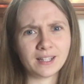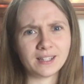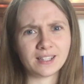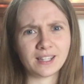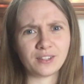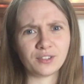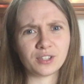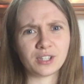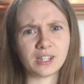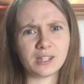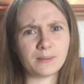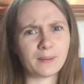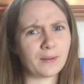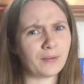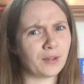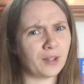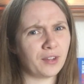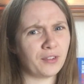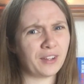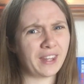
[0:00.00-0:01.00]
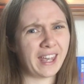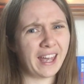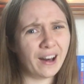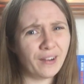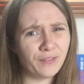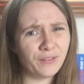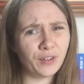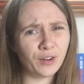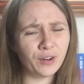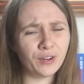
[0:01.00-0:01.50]
Sanderson has been really, really
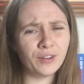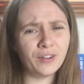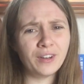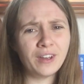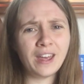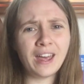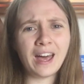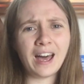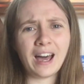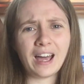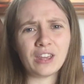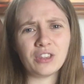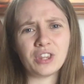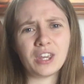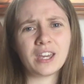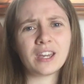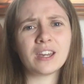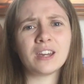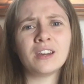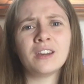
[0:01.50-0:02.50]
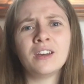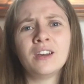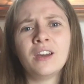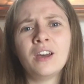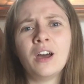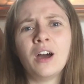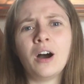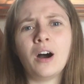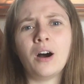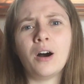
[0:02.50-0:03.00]
helpful. I think
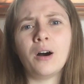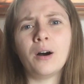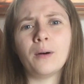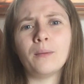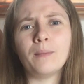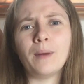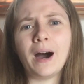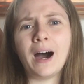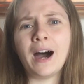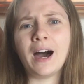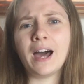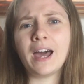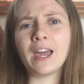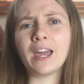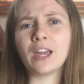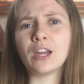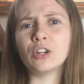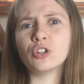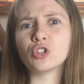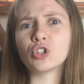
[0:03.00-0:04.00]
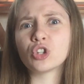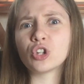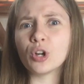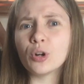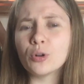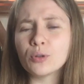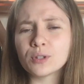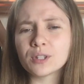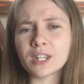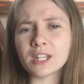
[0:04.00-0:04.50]
I
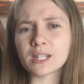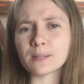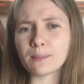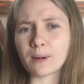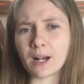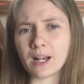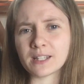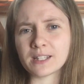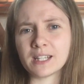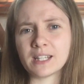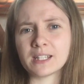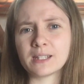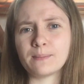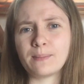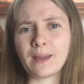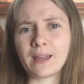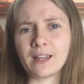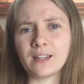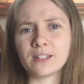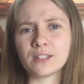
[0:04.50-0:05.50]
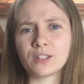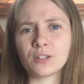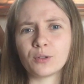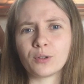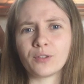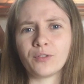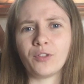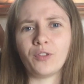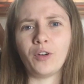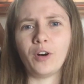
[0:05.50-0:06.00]
chose this process because sort
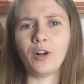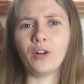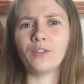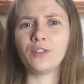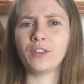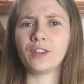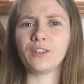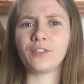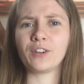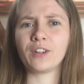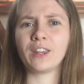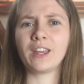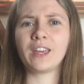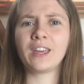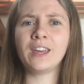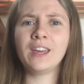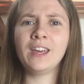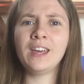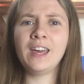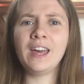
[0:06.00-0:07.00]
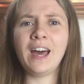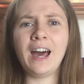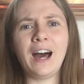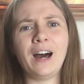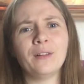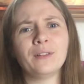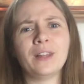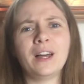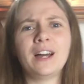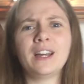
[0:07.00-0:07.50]
of all of the different like
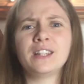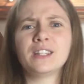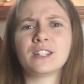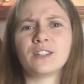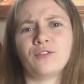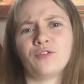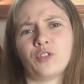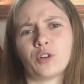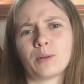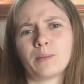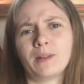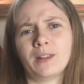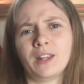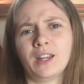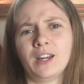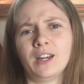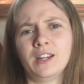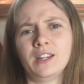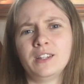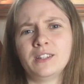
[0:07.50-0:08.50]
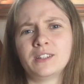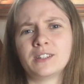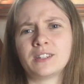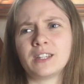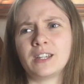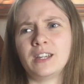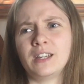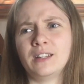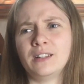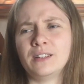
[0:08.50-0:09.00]
outlines and formulas
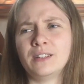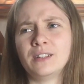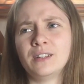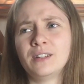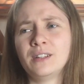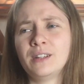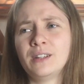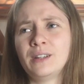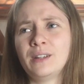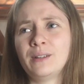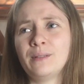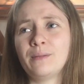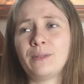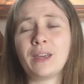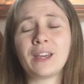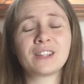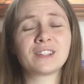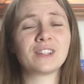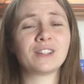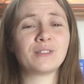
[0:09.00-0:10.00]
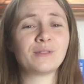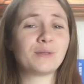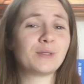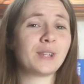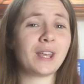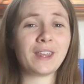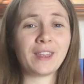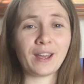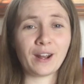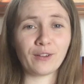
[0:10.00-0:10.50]
and things that say
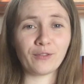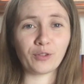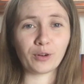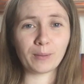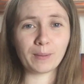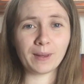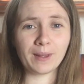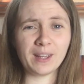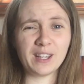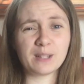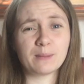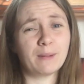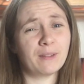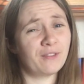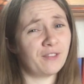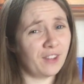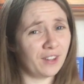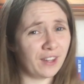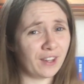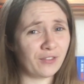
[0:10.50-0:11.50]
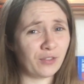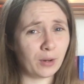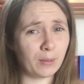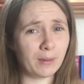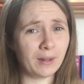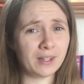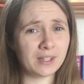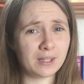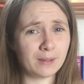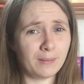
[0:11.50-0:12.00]
they aren't formulas but feel like
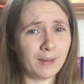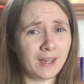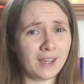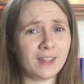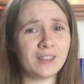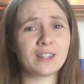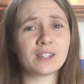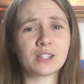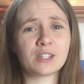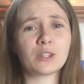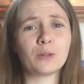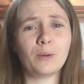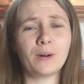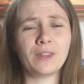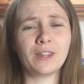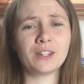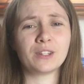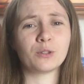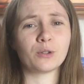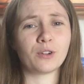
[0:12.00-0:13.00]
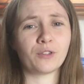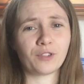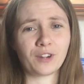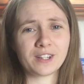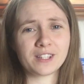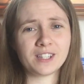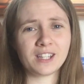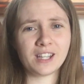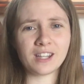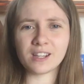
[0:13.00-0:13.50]
formulas to me, this is the one that sort of
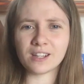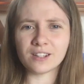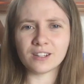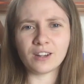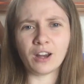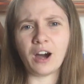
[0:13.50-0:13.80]
resonated.